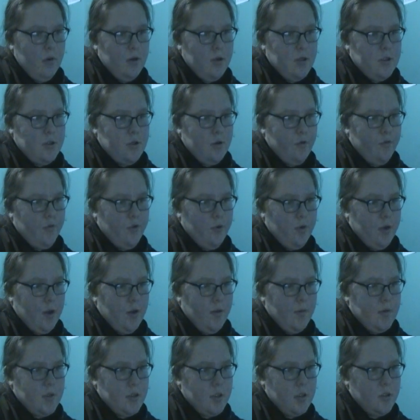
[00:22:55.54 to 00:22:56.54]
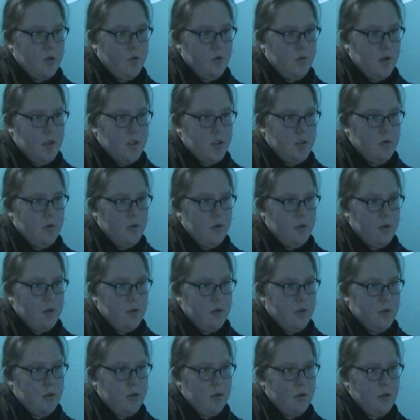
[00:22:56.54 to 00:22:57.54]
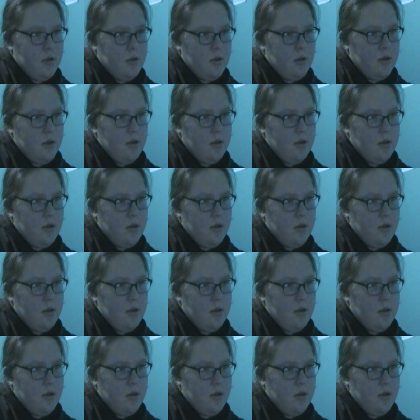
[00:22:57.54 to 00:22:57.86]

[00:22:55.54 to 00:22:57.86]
What is your full name? Is it Terrestrious?